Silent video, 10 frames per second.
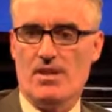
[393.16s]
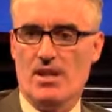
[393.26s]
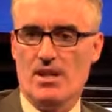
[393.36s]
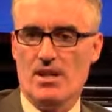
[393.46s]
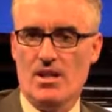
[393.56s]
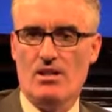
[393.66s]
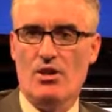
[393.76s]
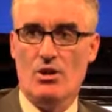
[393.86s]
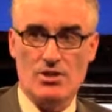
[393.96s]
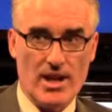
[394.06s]

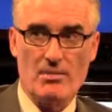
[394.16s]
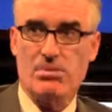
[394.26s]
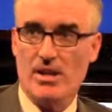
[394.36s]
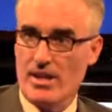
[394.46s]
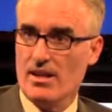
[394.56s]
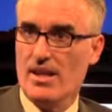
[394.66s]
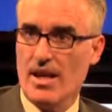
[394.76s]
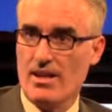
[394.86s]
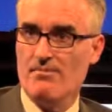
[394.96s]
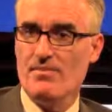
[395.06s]
He knows how to play the
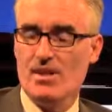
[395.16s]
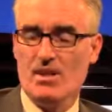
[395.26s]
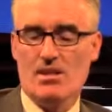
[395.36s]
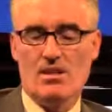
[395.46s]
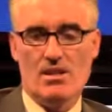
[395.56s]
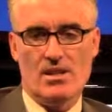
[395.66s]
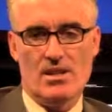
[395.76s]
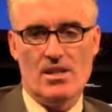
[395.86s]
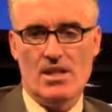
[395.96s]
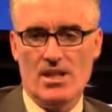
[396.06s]
game.
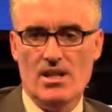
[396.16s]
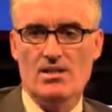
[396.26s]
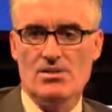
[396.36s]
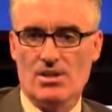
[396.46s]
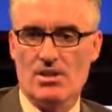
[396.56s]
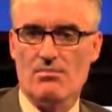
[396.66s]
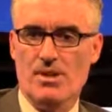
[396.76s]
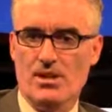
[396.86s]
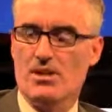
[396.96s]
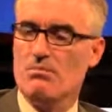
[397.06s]
He is going to
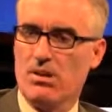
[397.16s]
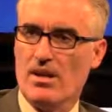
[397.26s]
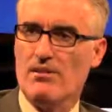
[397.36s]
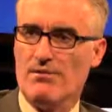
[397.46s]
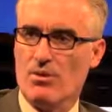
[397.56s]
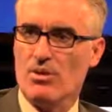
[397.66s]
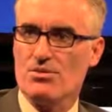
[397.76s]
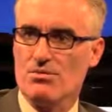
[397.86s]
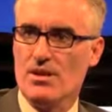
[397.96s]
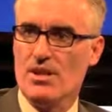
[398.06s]
be a good player for
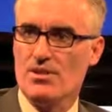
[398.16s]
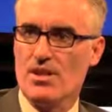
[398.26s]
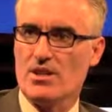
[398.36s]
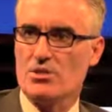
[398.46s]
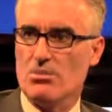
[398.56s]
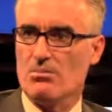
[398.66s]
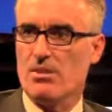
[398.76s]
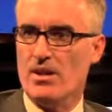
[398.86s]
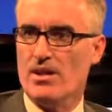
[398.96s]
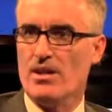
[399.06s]
us when he's eligible
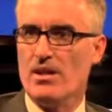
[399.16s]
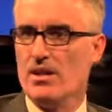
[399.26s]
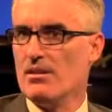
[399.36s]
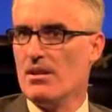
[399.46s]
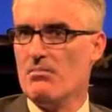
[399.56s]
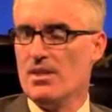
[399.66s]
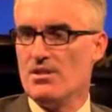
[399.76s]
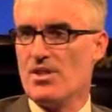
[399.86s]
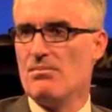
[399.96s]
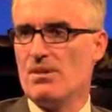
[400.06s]
to play in
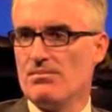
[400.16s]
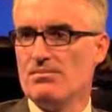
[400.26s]
mid-December.